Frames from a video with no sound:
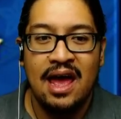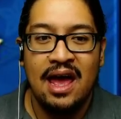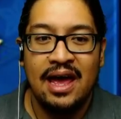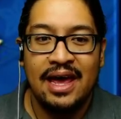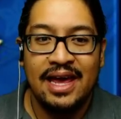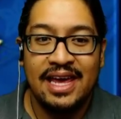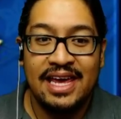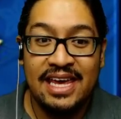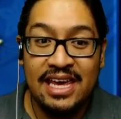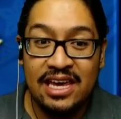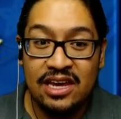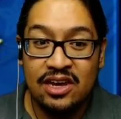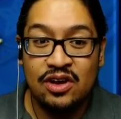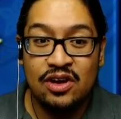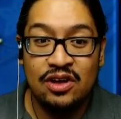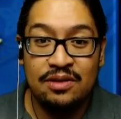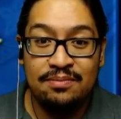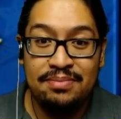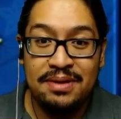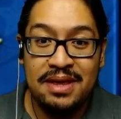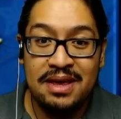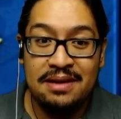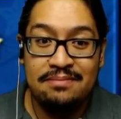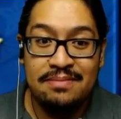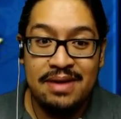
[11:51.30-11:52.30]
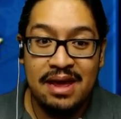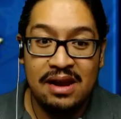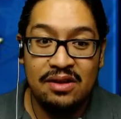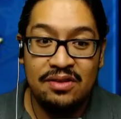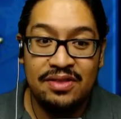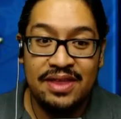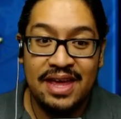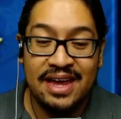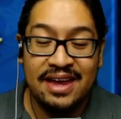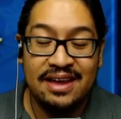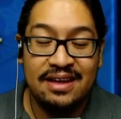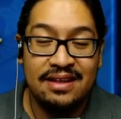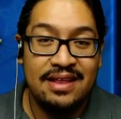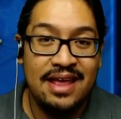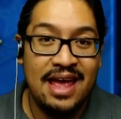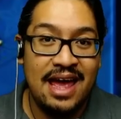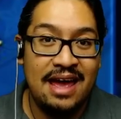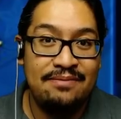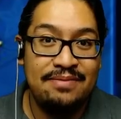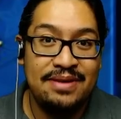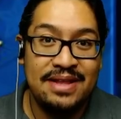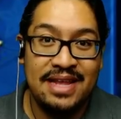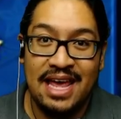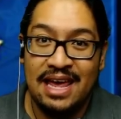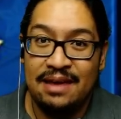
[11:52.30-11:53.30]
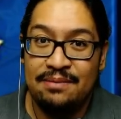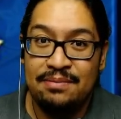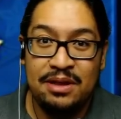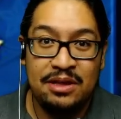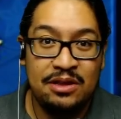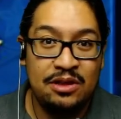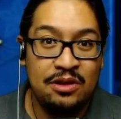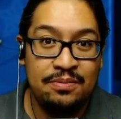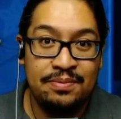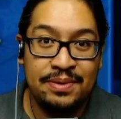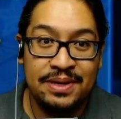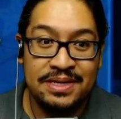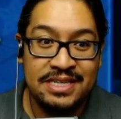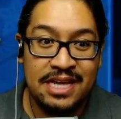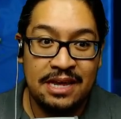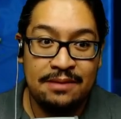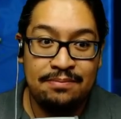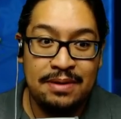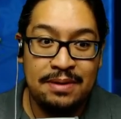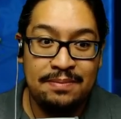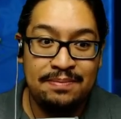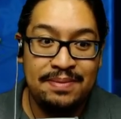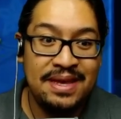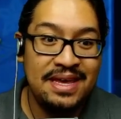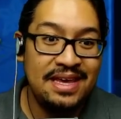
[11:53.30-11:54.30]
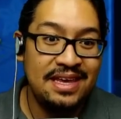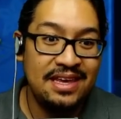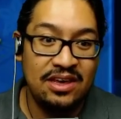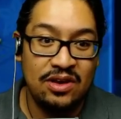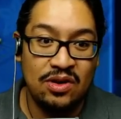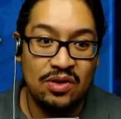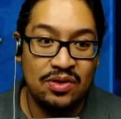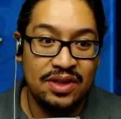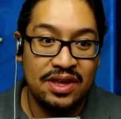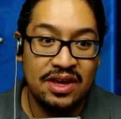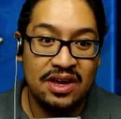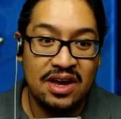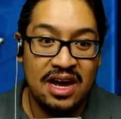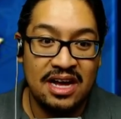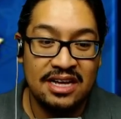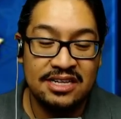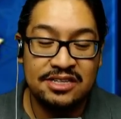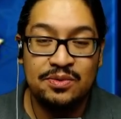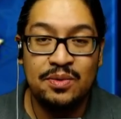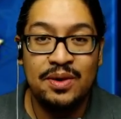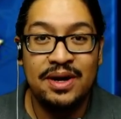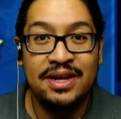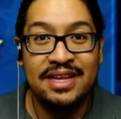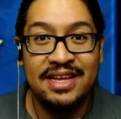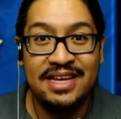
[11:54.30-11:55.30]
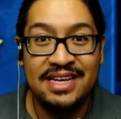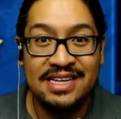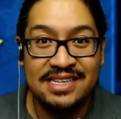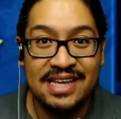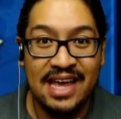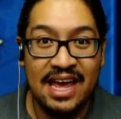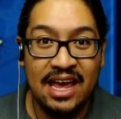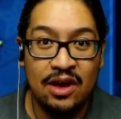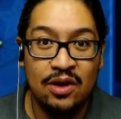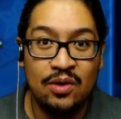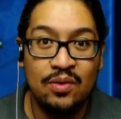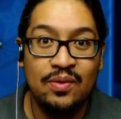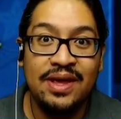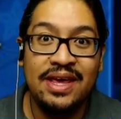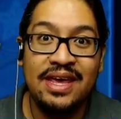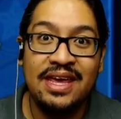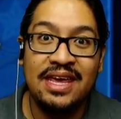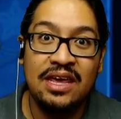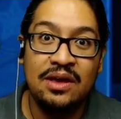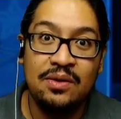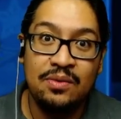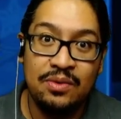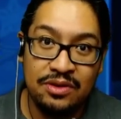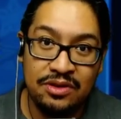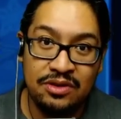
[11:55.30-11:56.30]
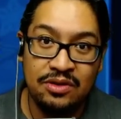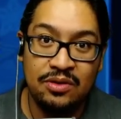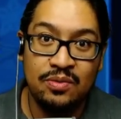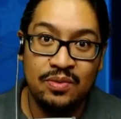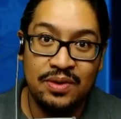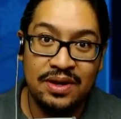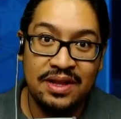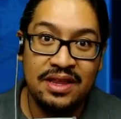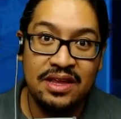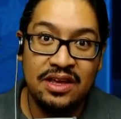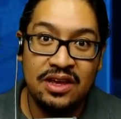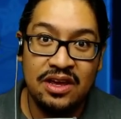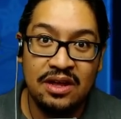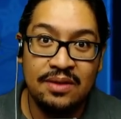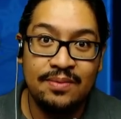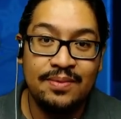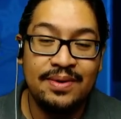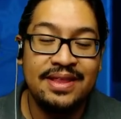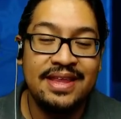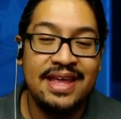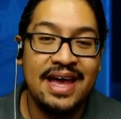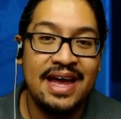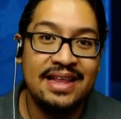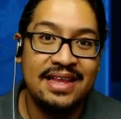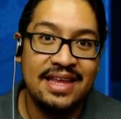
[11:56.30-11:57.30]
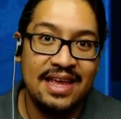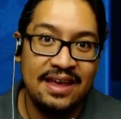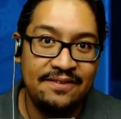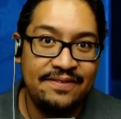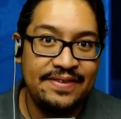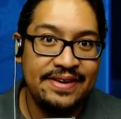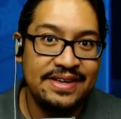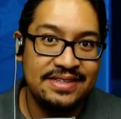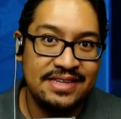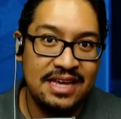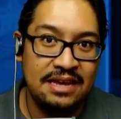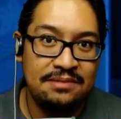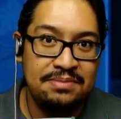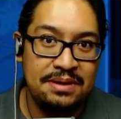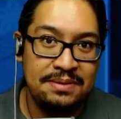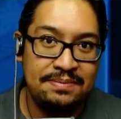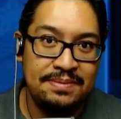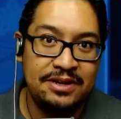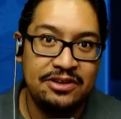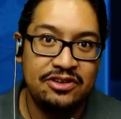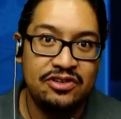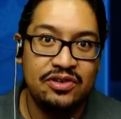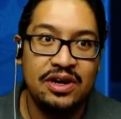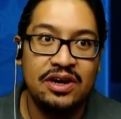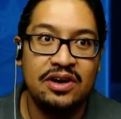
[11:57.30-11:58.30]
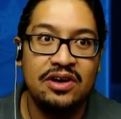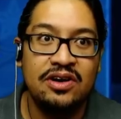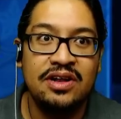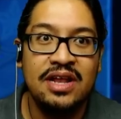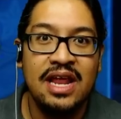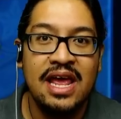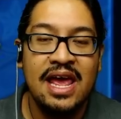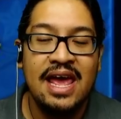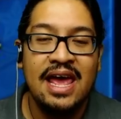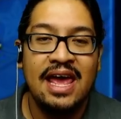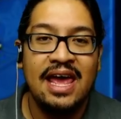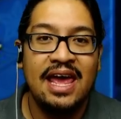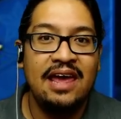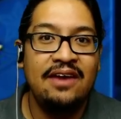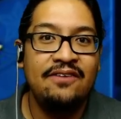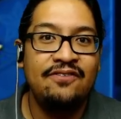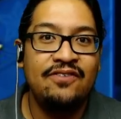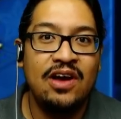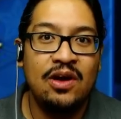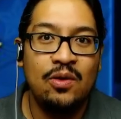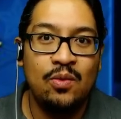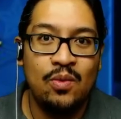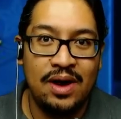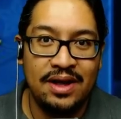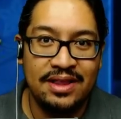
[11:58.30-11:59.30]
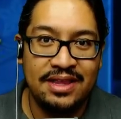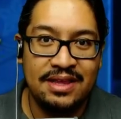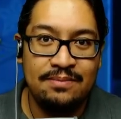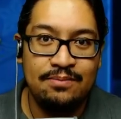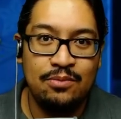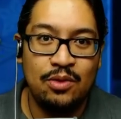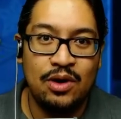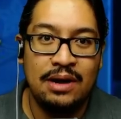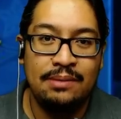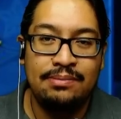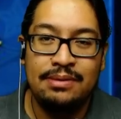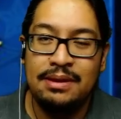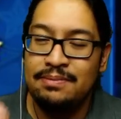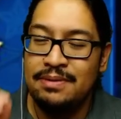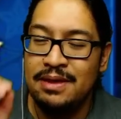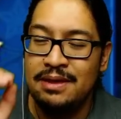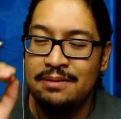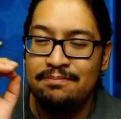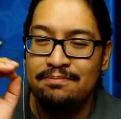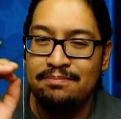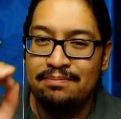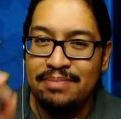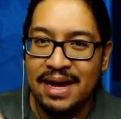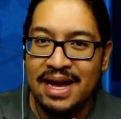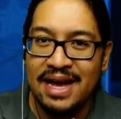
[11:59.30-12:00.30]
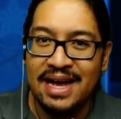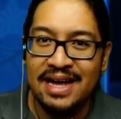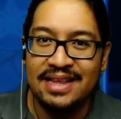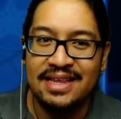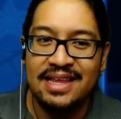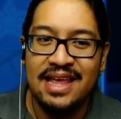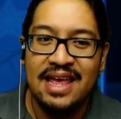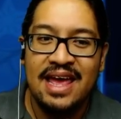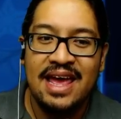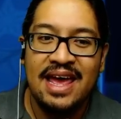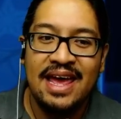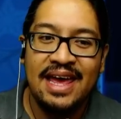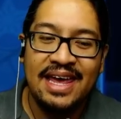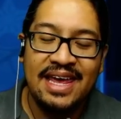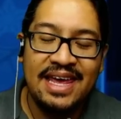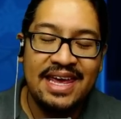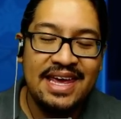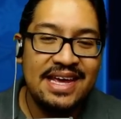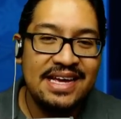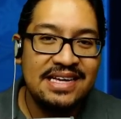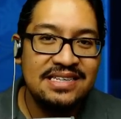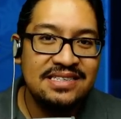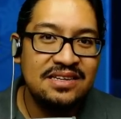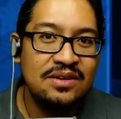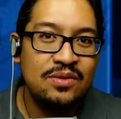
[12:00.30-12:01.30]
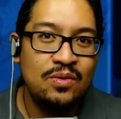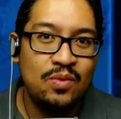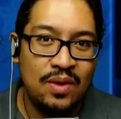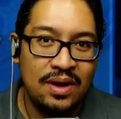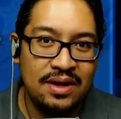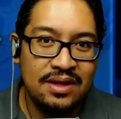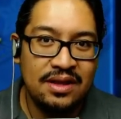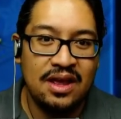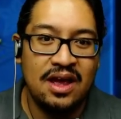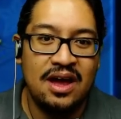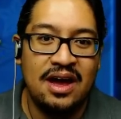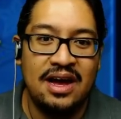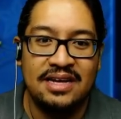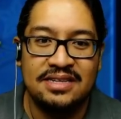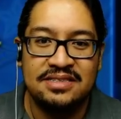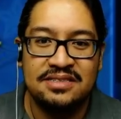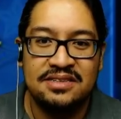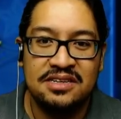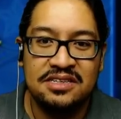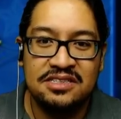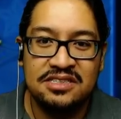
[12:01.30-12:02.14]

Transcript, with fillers: He could be a medal that could have an AB2 plus APP. He only costs one. He's AoE. He would do really good with that if his APP triggered, if I wanted more APP. But he is a one cost.